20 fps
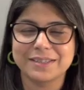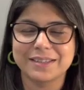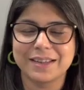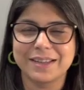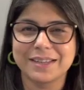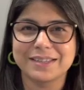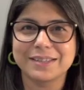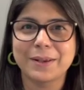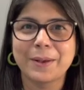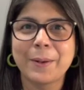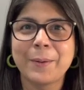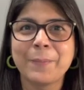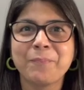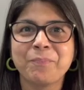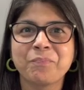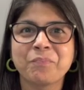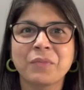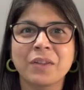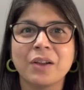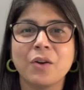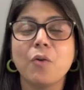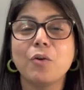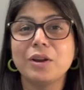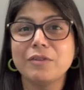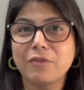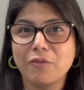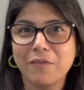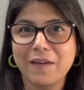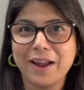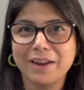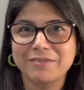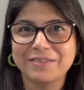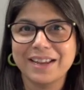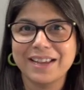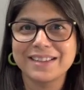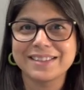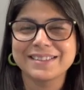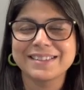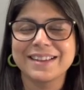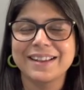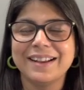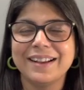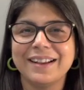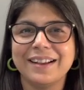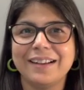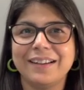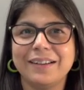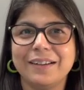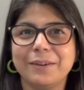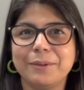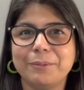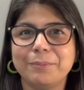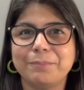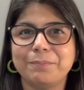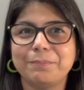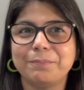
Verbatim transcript: days, only for five days. Uh,